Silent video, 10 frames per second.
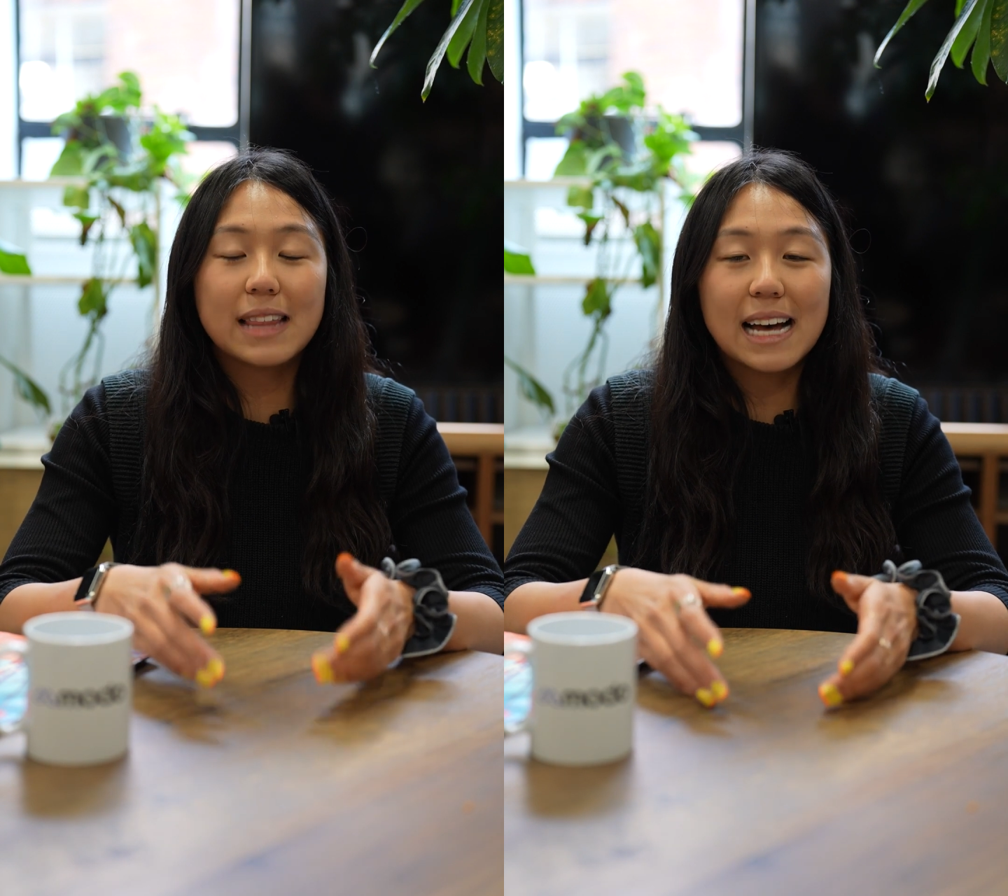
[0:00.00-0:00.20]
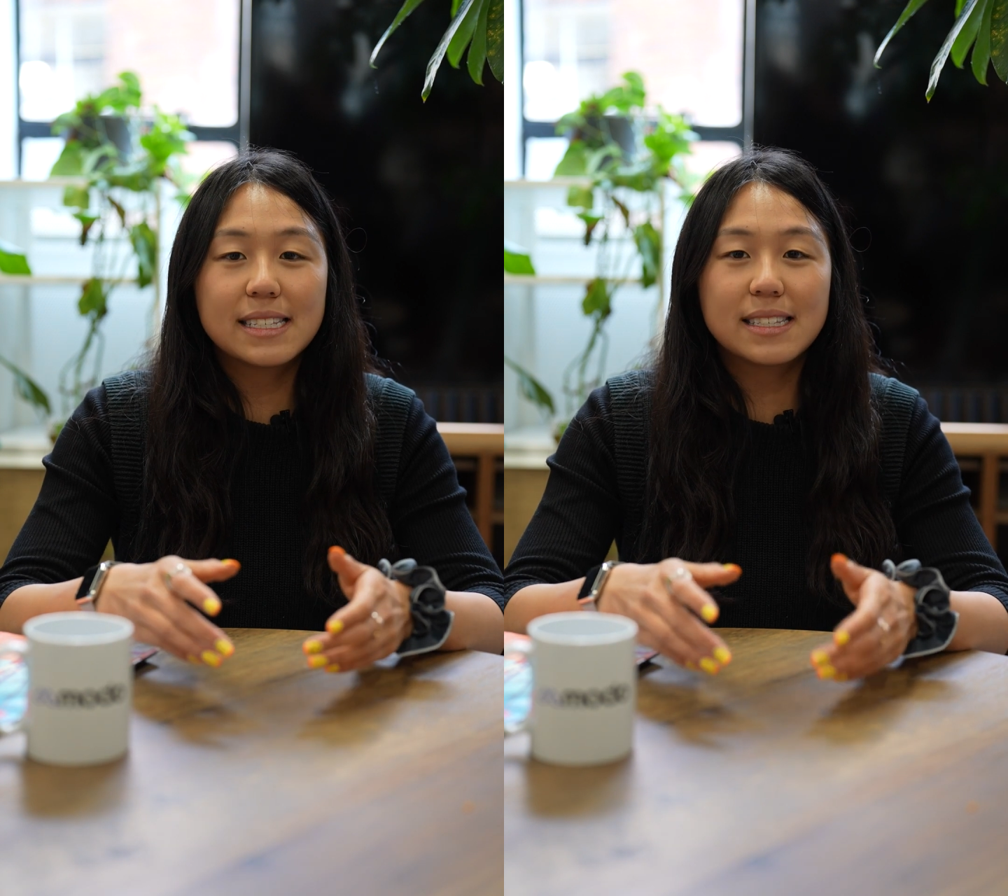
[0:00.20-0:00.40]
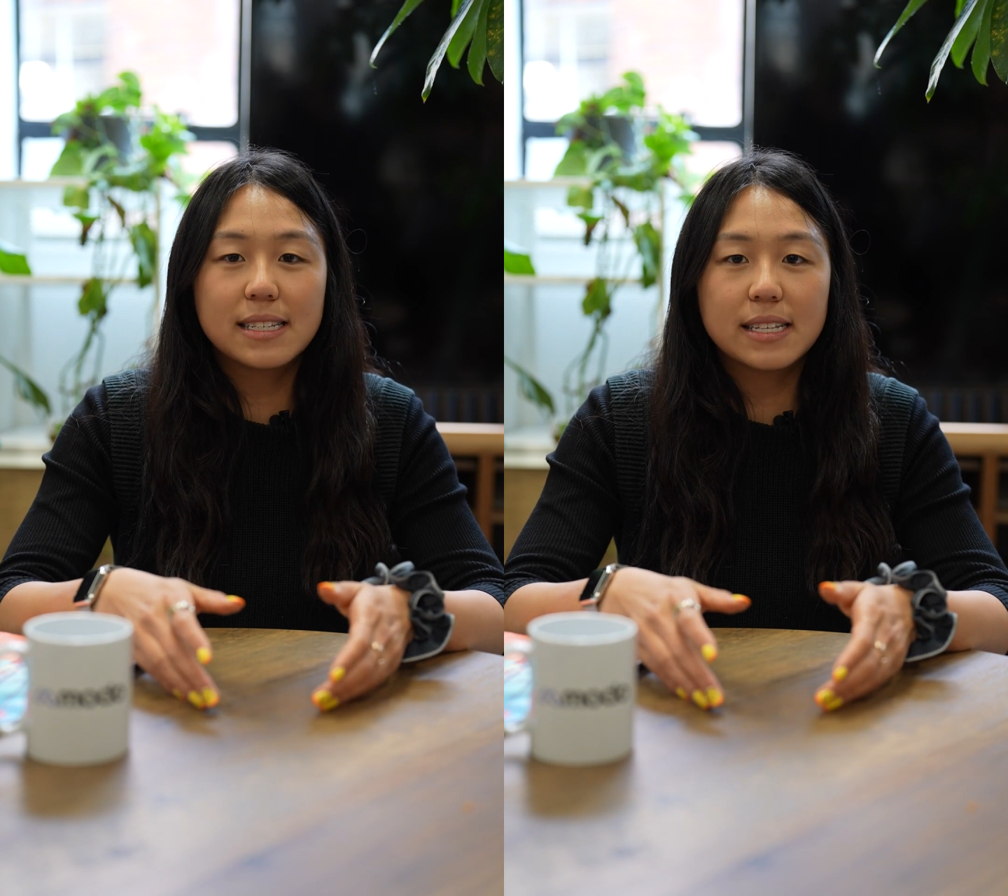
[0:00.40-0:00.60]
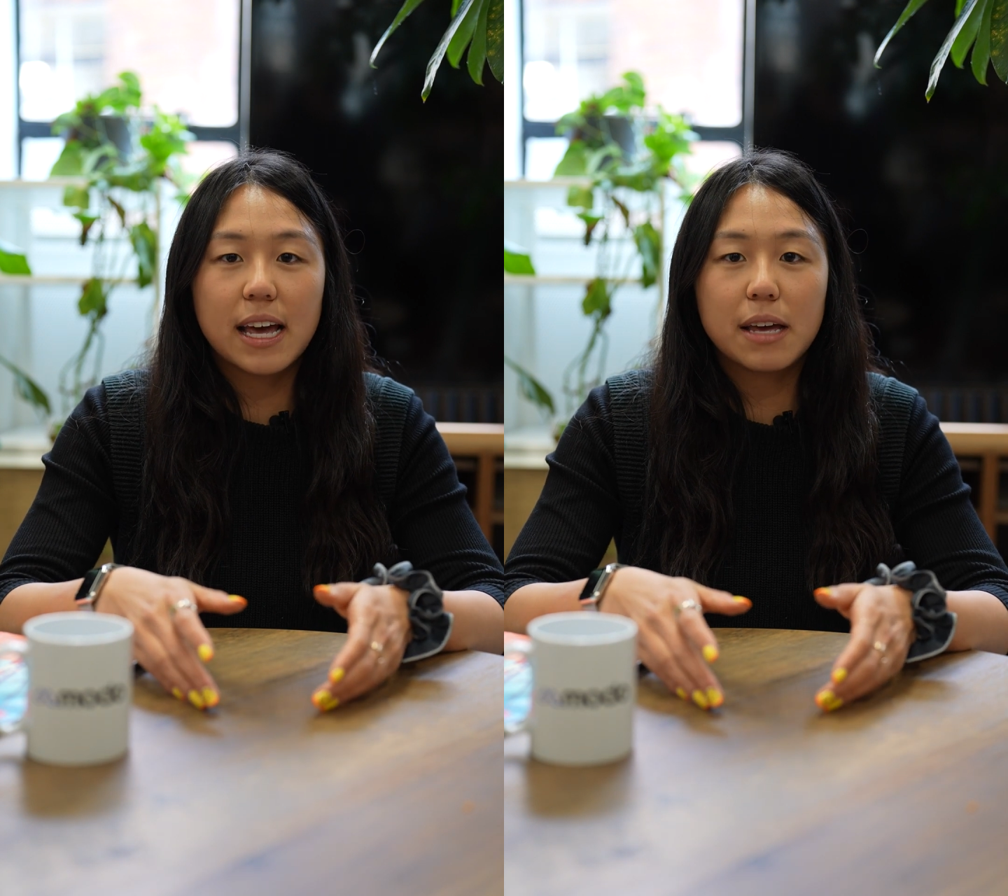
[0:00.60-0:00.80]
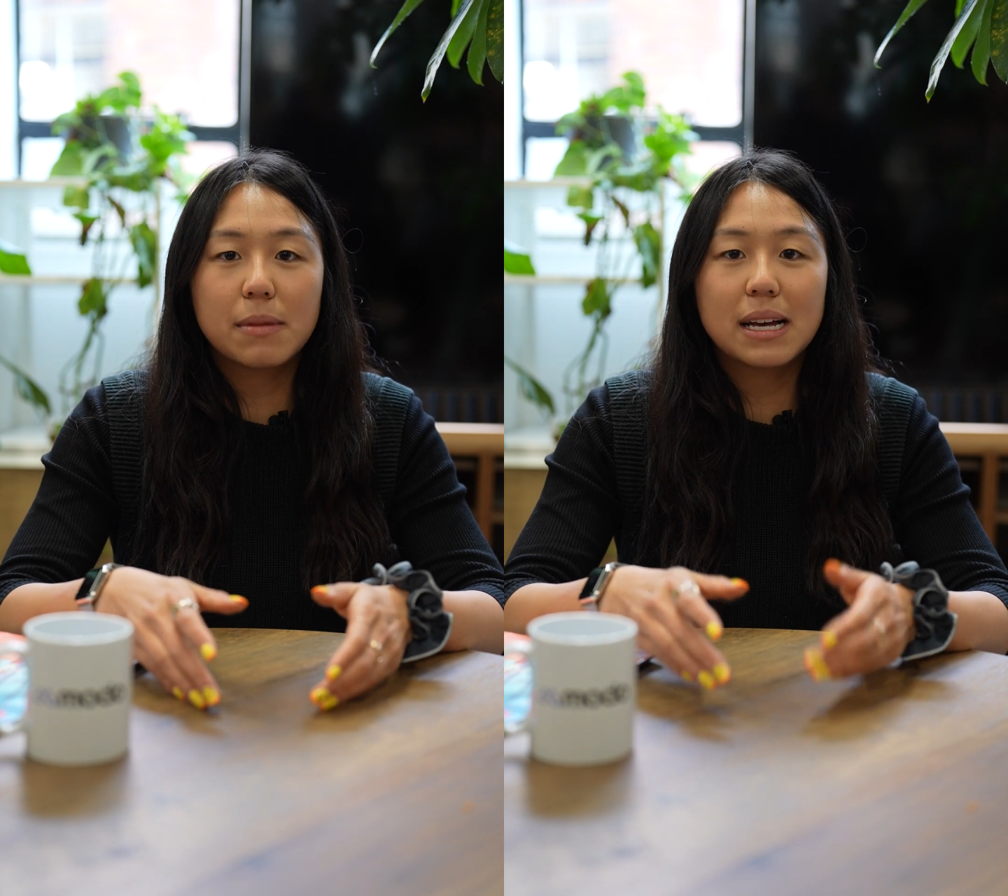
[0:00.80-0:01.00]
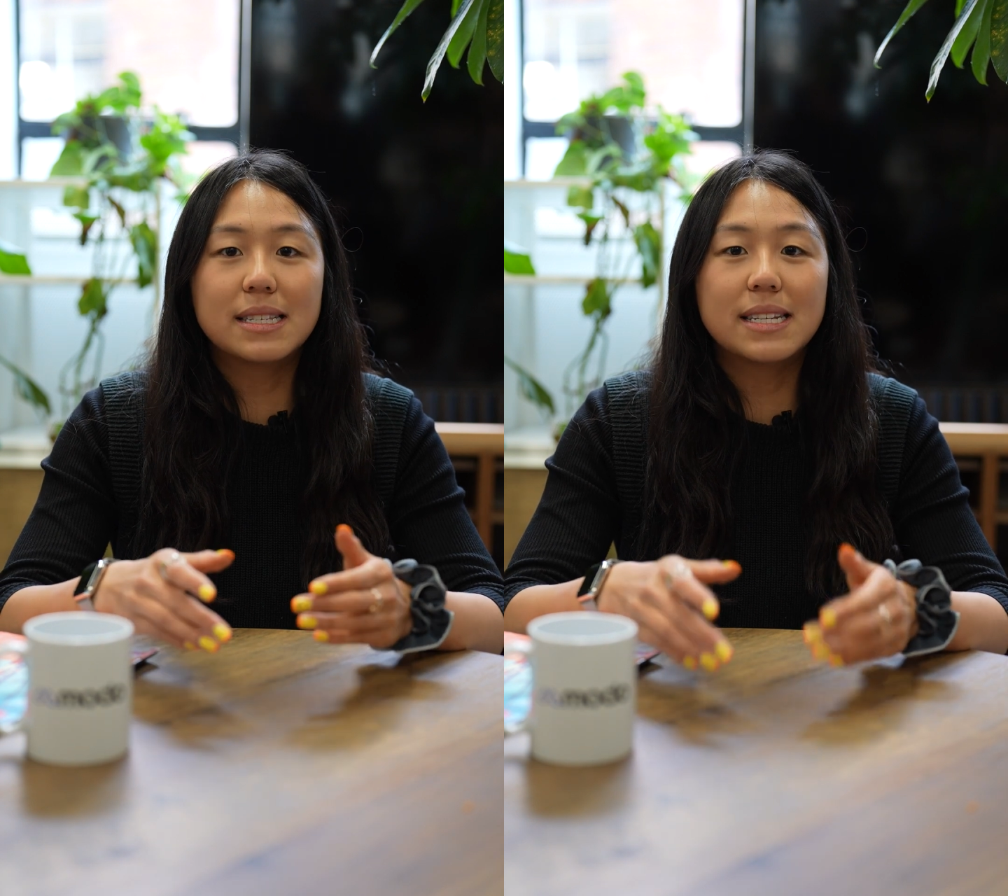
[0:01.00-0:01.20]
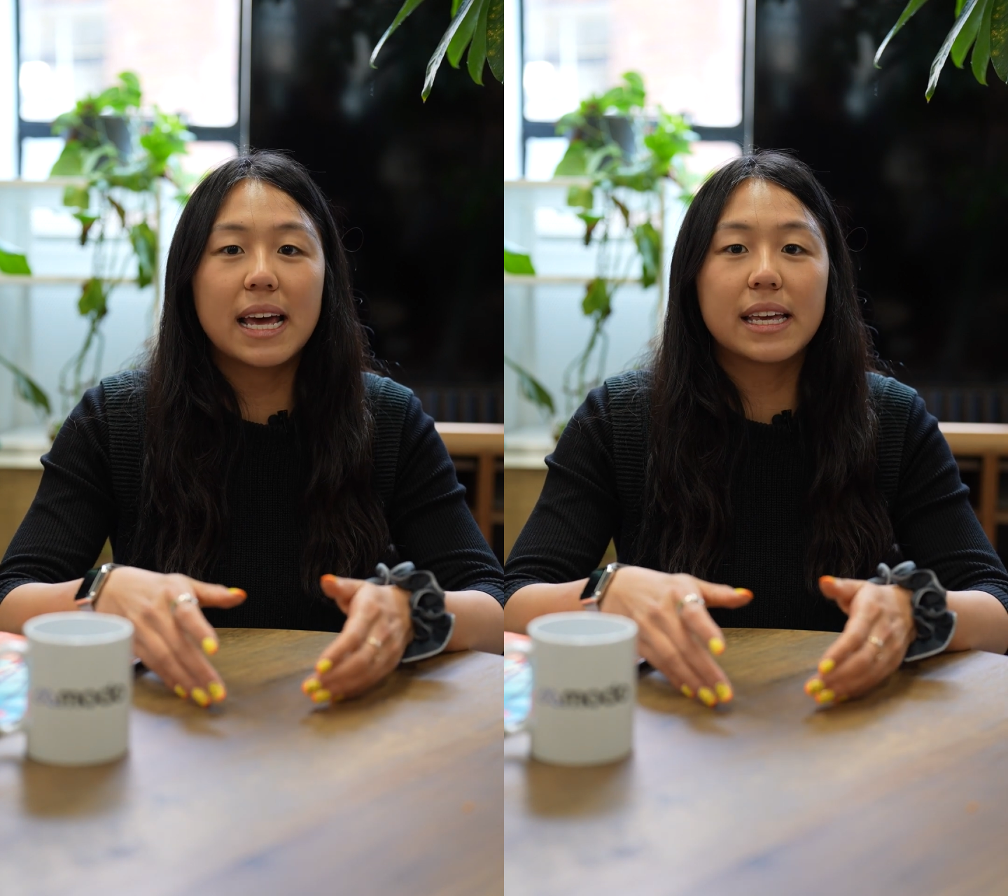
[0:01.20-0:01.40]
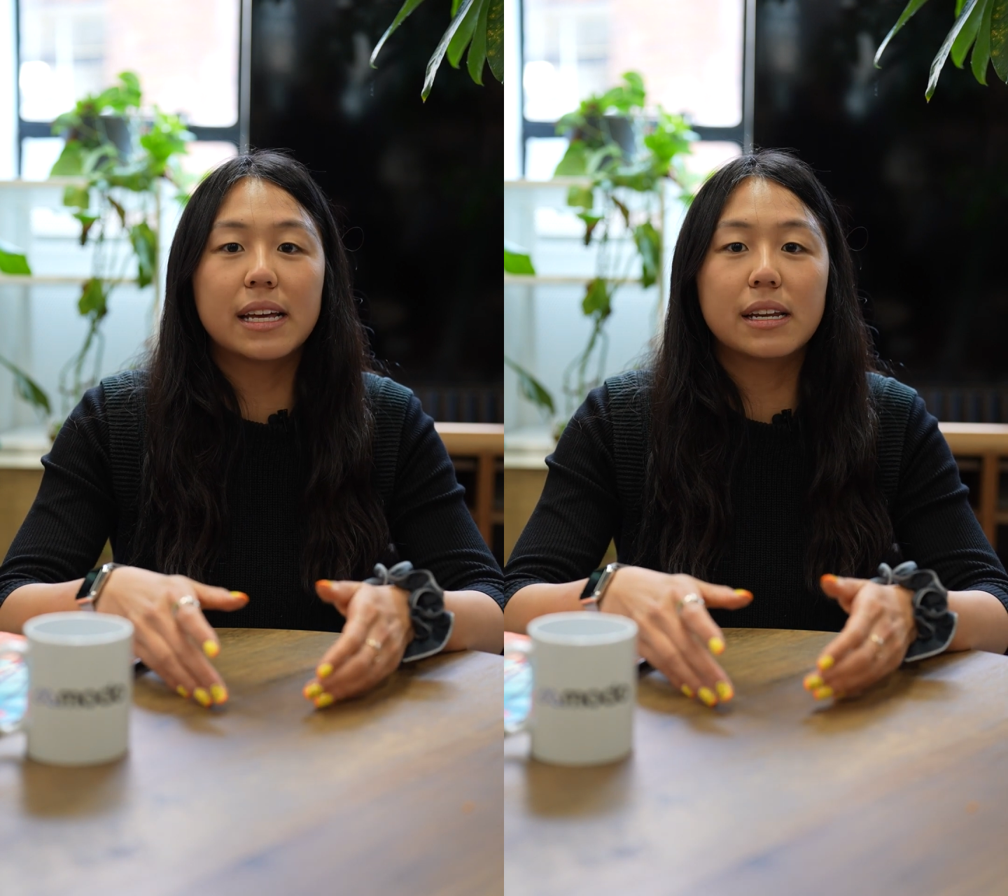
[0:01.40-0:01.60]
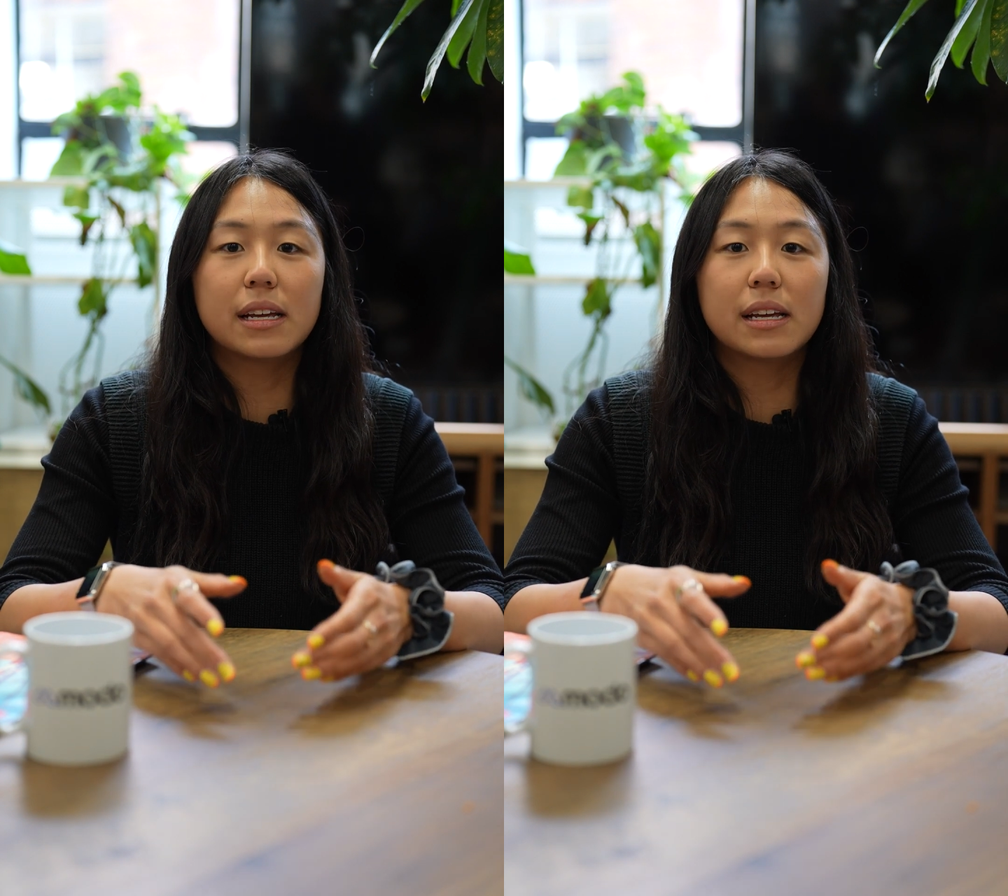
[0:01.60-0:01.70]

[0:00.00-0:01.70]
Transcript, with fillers: that's the same as taking